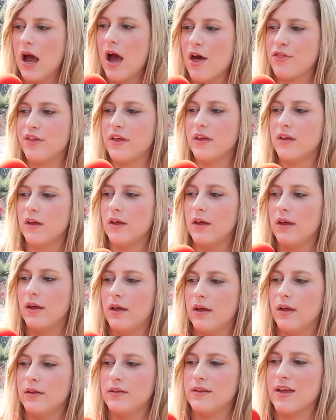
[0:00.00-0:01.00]
I think
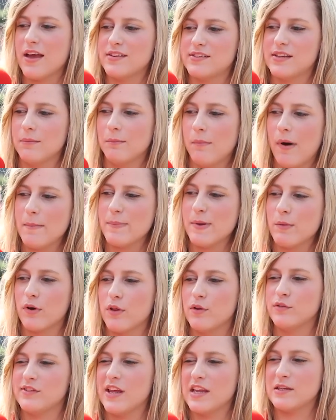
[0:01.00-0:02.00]
yes, it might be one
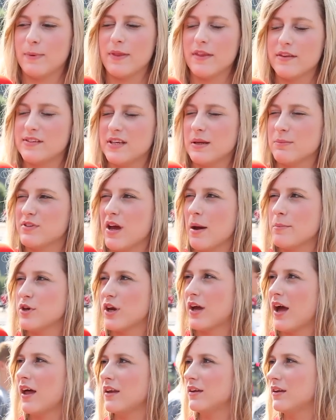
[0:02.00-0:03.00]
of those days, but at the same time, you
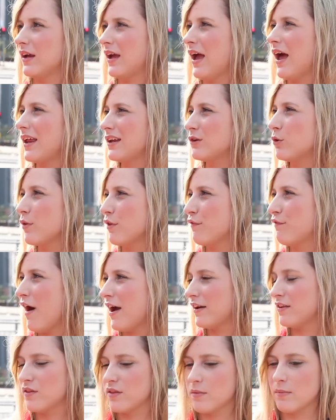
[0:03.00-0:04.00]
can't can't ignore the
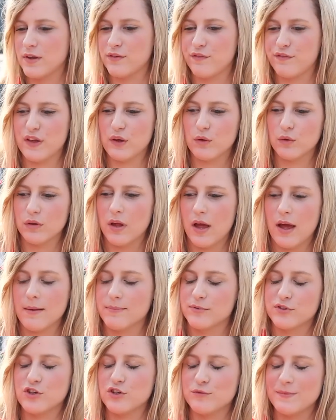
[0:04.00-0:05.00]
fact that the midfield, uh,
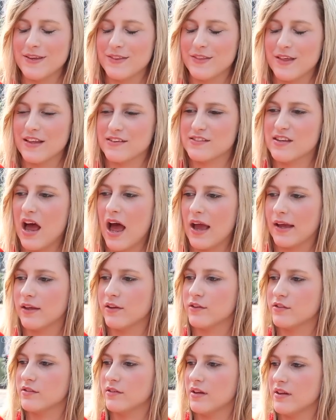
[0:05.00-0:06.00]
excuse me, the attack
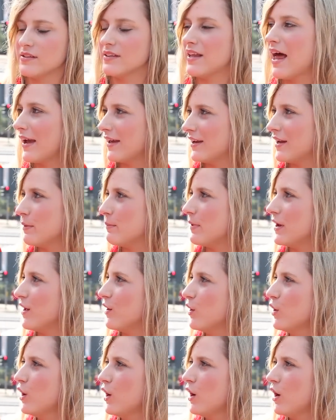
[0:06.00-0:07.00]
is is lacking at the minute.
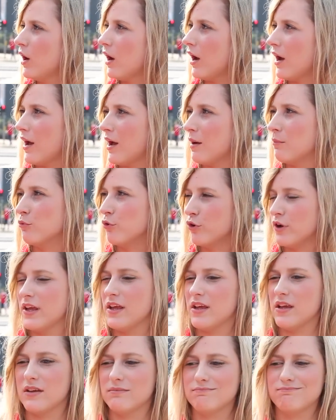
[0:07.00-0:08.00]
Uh,
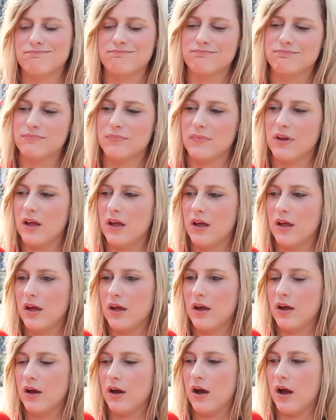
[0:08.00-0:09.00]
Rooney.
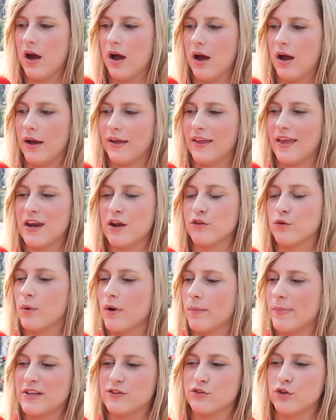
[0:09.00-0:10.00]
Again, I don't
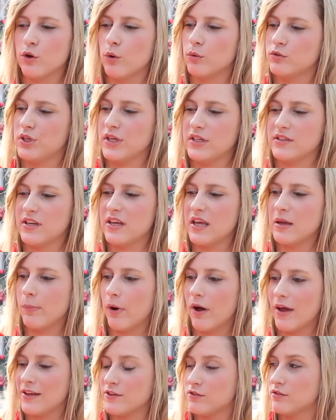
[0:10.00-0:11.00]
want to be too O T T,
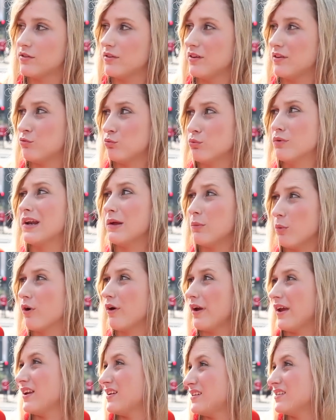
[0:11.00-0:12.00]
but it's it's really
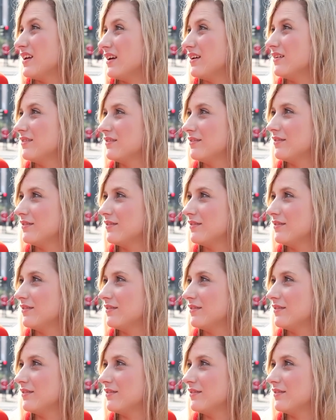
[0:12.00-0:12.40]
worrying, isn't it?